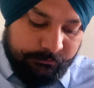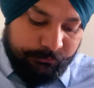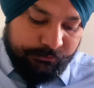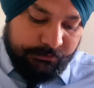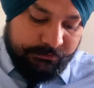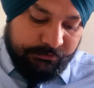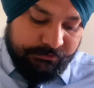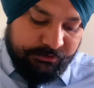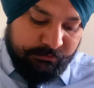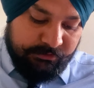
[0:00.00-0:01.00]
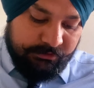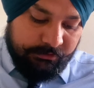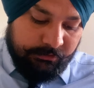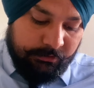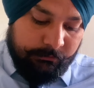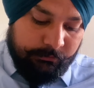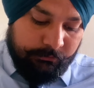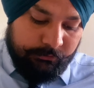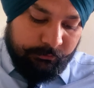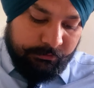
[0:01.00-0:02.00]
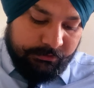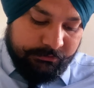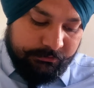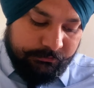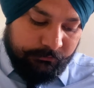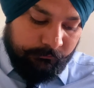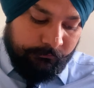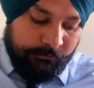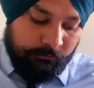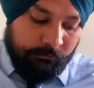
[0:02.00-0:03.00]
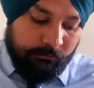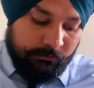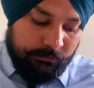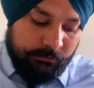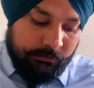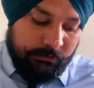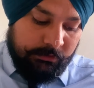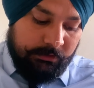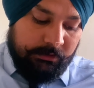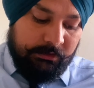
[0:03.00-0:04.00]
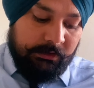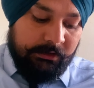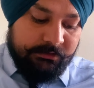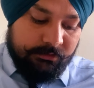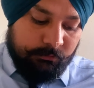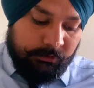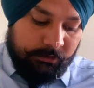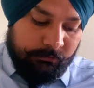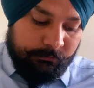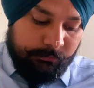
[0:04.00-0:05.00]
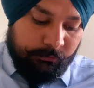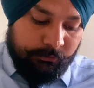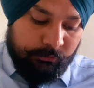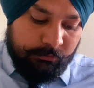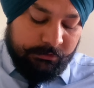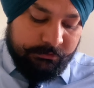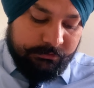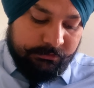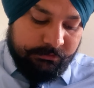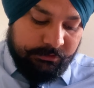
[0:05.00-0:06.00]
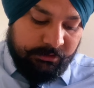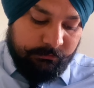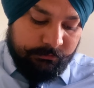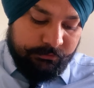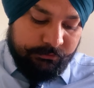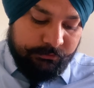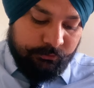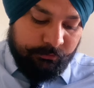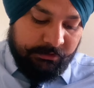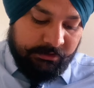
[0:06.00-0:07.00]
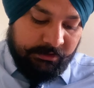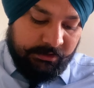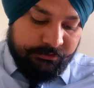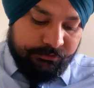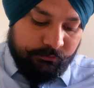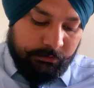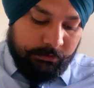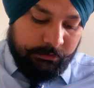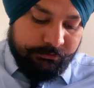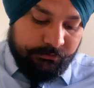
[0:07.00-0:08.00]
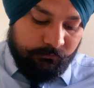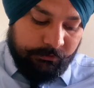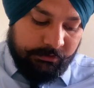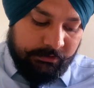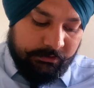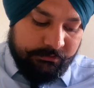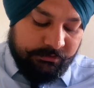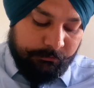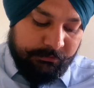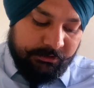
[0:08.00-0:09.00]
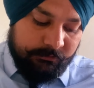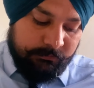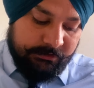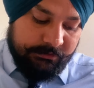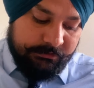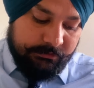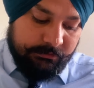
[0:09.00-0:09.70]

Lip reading: possessing similar protuberances of their own. Each small protuberance seems to be attached to a larger one at some minute place,